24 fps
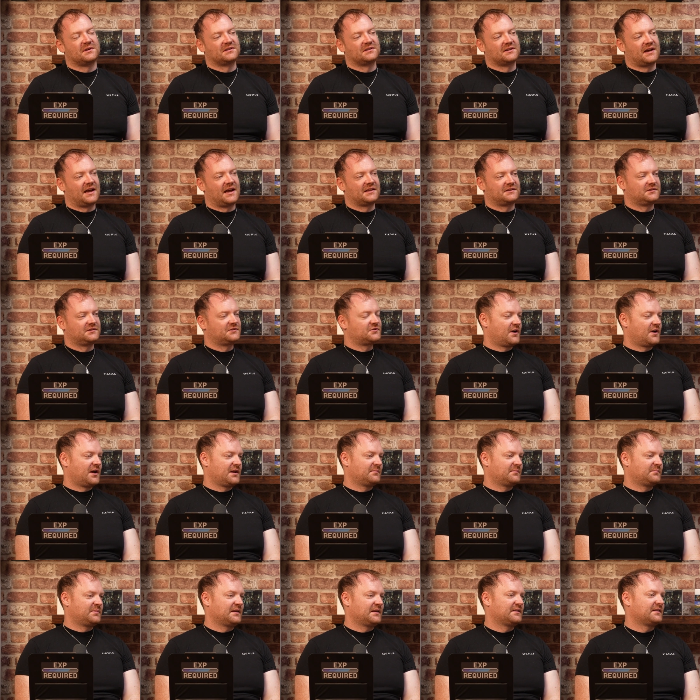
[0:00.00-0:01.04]
I had to try
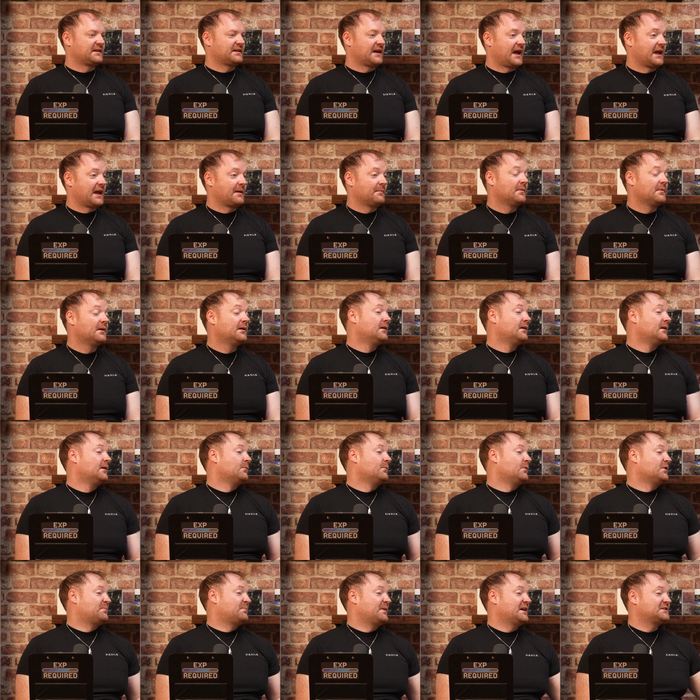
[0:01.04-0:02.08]
and beat the game
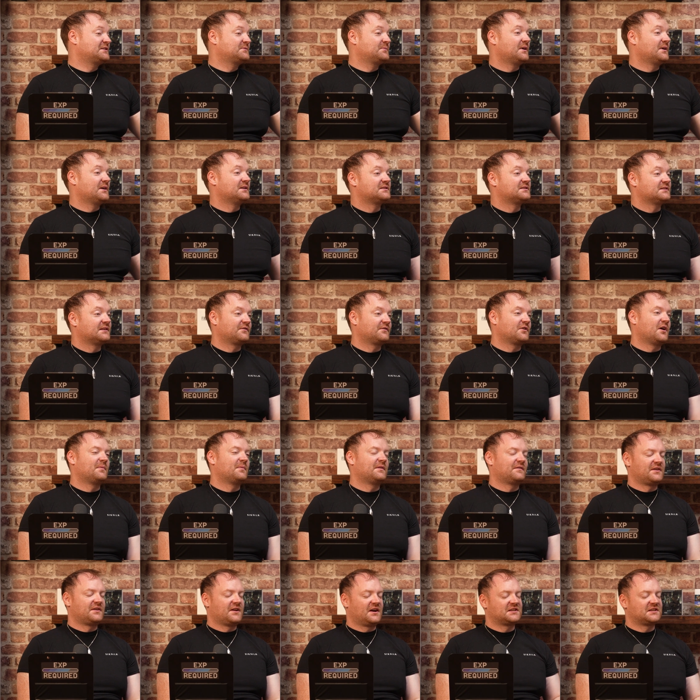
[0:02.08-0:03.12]
with passwords. I've got a bit
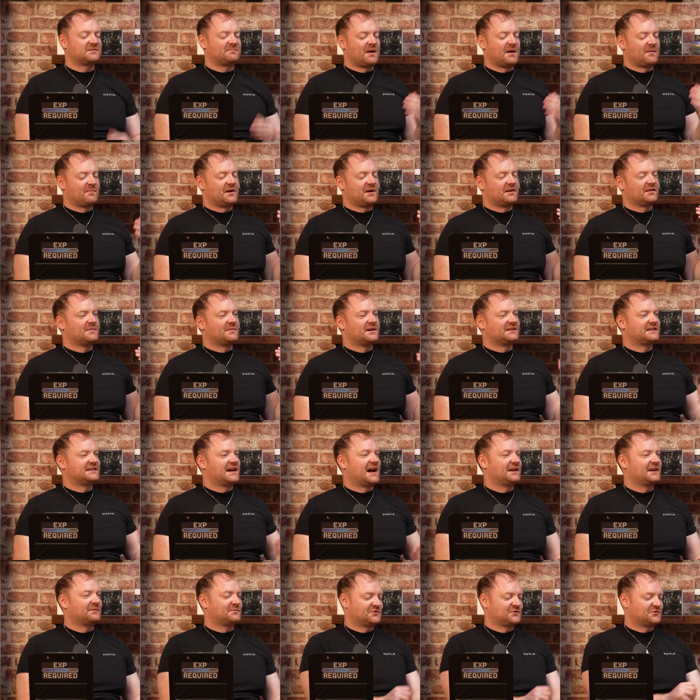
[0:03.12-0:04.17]
of a nice memory that my
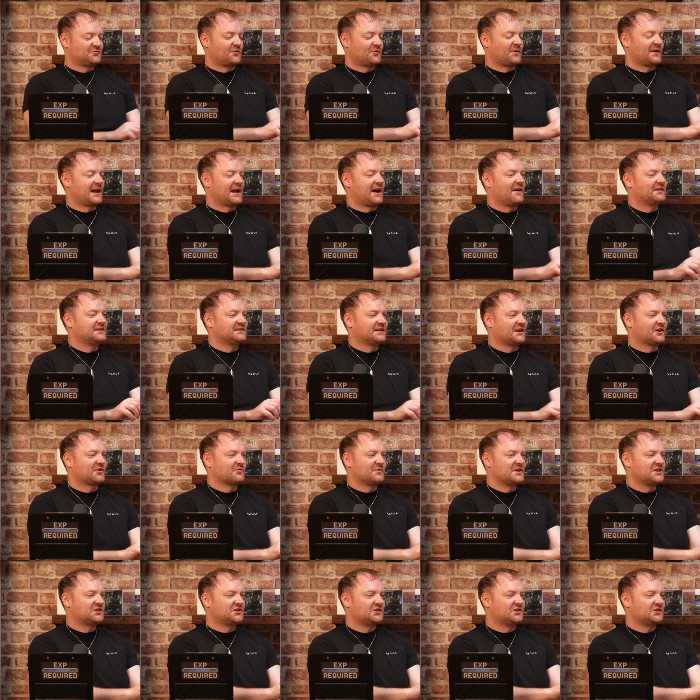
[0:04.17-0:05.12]
dad was drawing out these like Grecian